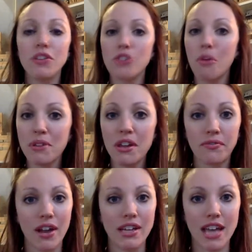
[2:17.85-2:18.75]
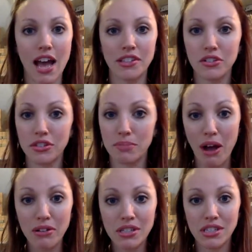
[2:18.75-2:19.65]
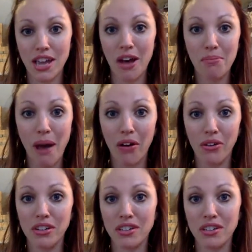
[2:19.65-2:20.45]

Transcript: Don't be afraid to ask your spouse to help out.